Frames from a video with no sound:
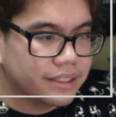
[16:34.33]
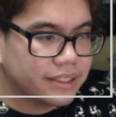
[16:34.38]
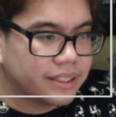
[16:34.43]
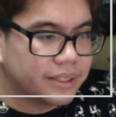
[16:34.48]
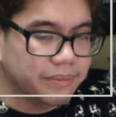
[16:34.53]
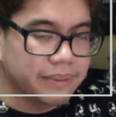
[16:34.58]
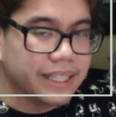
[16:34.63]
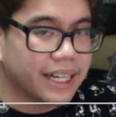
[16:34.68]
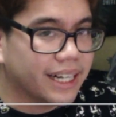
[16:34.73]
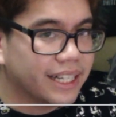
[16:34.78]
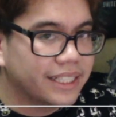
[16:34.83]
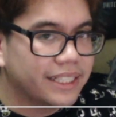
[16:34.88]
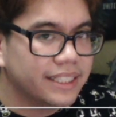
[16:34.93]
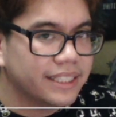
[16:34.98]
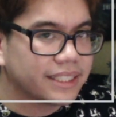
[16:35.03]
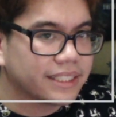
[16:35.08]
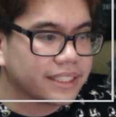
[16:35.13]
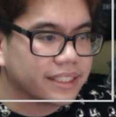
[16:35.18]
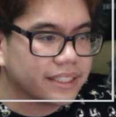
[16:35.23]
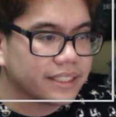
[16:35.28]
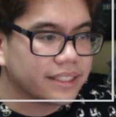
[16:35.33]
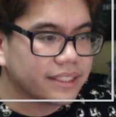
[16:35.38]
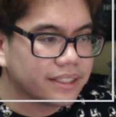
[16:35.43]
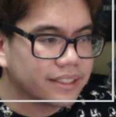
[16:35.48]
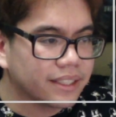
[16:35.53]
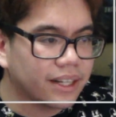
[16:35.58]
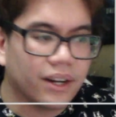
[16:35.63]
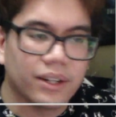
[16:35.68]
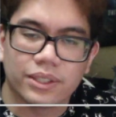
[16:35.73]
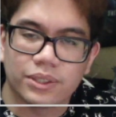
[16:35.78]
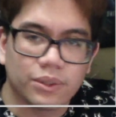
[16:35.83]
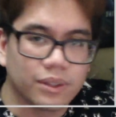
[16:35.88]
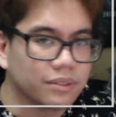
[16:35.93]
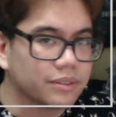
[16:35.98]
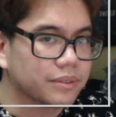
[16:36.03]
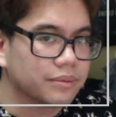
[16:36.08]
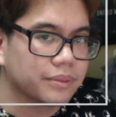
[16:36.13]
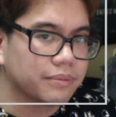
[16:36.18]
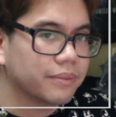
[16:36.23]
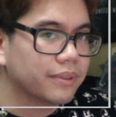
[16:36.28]
to be honest, all 12
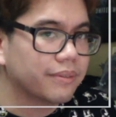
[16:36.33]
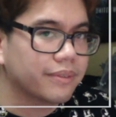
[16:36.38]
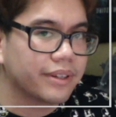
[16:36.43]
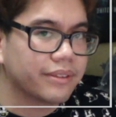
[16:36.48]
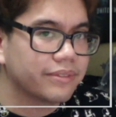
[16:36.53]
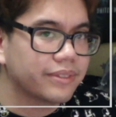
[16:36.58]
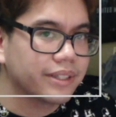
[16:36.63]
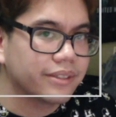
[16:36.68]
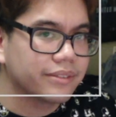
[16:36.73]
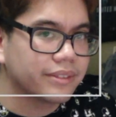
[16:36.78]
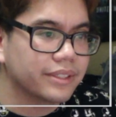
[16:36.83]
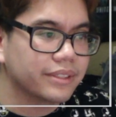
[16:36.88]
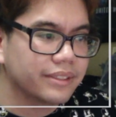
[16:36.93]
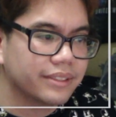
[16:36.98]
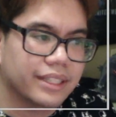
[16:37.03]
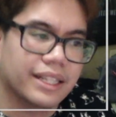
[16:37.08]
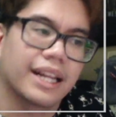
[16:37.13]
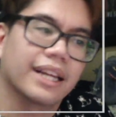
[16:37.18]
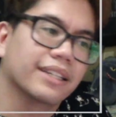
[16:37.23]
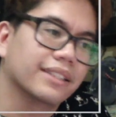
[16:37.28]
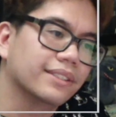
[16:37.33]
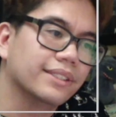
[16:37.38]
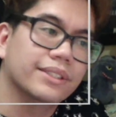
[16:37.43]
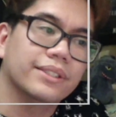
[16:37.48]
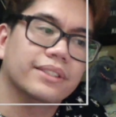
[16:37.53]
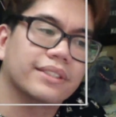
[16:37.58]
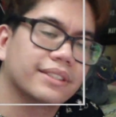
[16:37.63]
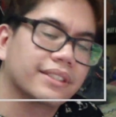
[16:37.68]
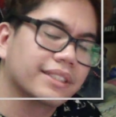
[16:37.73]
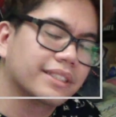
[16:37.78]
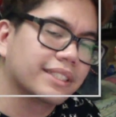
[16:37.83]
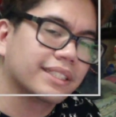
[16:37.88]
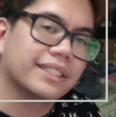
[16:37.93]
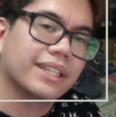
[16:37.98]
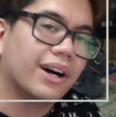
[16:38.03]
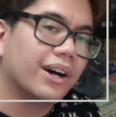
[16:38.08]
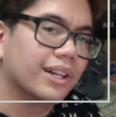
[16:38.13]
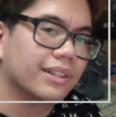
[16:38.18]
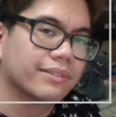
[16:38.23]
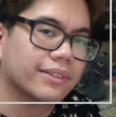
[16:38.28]
of them are my favorite. Like,
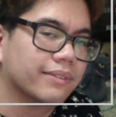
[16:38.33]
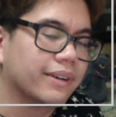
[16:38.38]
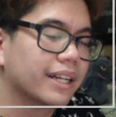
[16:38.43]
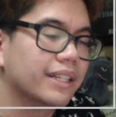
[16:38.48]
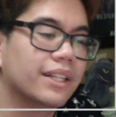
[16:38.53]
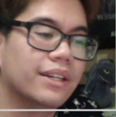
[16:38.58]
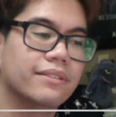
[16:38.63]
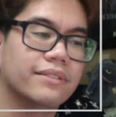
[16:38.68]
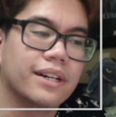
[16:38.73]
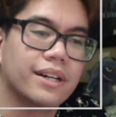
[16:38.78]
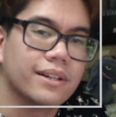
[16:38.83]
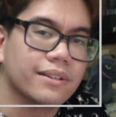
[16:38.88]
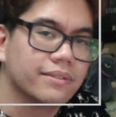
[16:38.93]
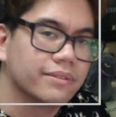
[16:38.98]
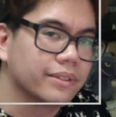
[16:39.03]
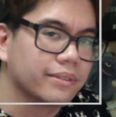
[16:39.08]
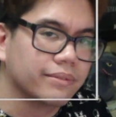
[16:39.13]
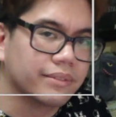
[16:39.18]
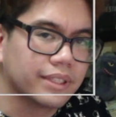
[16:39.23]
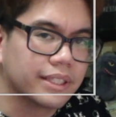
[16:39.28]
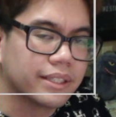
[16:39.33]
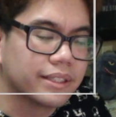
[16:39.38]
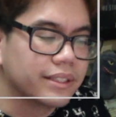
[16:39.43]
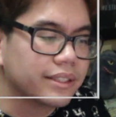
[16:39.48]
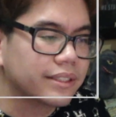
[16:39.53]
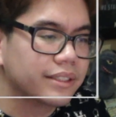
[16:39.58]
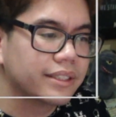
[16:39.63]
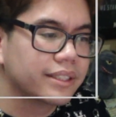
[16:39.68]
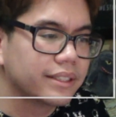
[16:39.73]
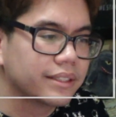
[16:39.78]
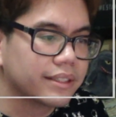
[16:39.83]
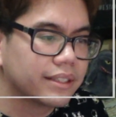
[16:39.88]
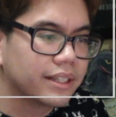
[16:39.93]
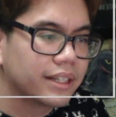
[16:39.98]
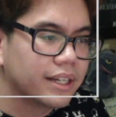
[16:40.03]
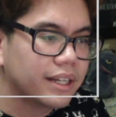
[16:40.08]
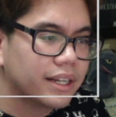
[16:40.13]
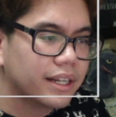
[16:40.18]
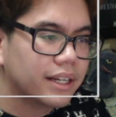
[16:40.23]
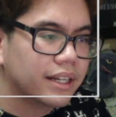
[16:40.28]
just all of them. I love all of them.
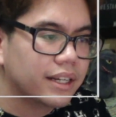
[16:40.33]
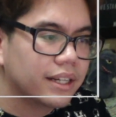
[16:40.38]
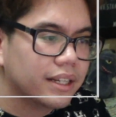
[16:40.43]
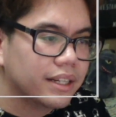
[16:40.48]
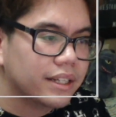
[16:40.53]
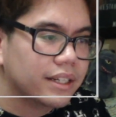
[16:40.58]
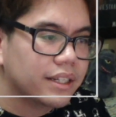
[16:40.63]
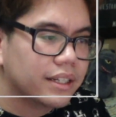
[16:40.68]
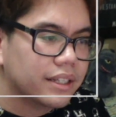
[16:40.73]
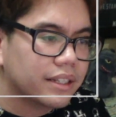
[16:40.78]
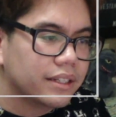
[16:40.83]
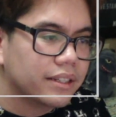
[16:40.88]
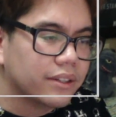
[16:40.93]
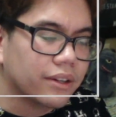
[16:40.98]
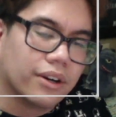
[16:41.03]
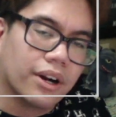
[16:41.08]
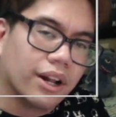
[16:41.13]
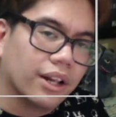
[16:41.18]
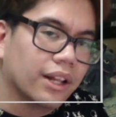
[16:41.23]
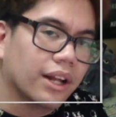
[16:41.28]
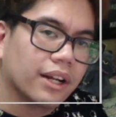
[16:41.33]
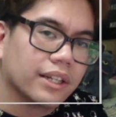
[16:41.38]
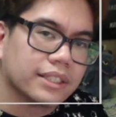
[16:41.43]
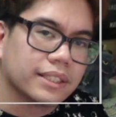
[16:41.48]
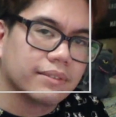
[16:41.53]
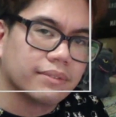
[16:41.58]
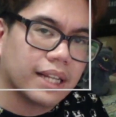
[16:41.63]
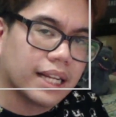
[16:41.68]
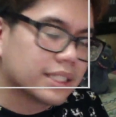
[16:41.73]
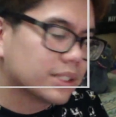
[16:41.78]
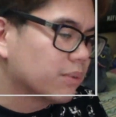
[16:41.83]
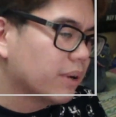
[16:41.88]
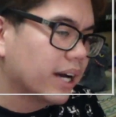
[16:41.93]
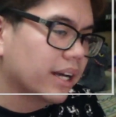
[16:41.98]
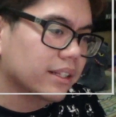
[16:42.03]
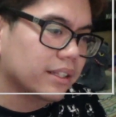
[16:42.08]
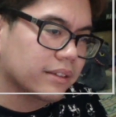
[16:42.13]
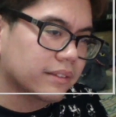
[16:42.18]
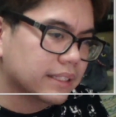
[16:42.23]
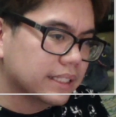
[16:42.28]
They're all awesome. That's why
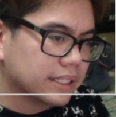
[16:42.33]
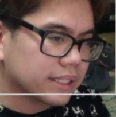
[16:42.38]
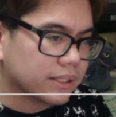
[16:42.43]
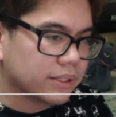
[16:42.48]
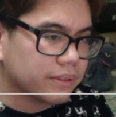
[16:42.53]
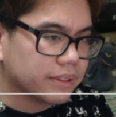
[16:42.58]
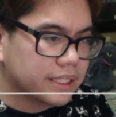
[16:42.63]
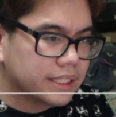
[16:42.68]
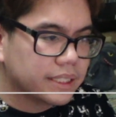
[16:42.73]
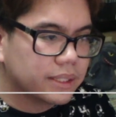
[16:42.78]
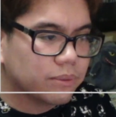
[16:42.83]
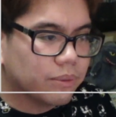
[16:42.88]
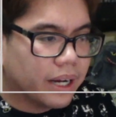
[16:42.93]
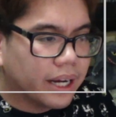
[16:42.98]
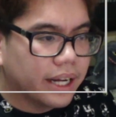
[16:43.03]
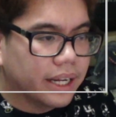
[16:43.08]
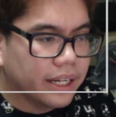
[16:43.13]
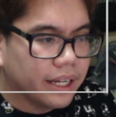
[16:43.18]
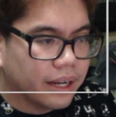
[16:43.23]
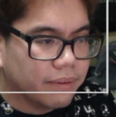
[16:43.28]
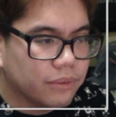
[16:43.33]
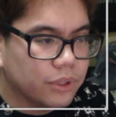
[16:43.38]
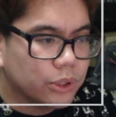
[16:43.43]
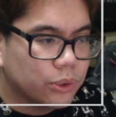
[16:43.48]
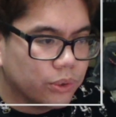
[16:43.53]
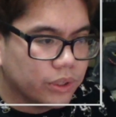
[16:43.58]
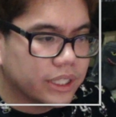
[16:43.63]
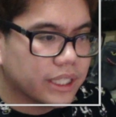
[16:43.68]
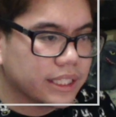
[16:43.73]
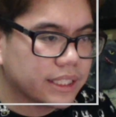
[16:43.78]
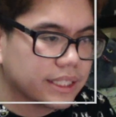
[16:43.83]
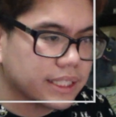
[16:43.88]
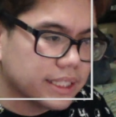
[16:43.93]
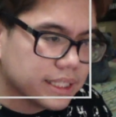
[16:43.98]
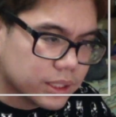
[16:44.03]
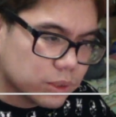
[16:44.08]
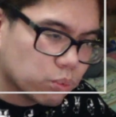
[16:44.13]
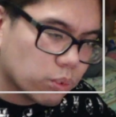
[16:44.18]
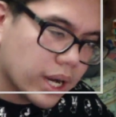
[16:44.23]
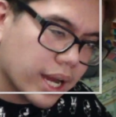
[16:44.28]
I love this group. This is why I'm doing this.
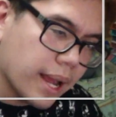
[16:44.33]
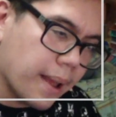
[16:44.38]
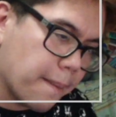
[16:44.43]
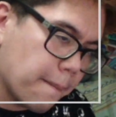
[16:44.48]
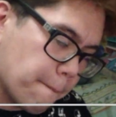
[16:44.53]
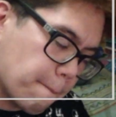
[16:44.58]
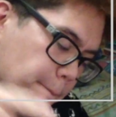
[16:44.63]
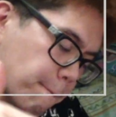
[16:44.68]
This is why,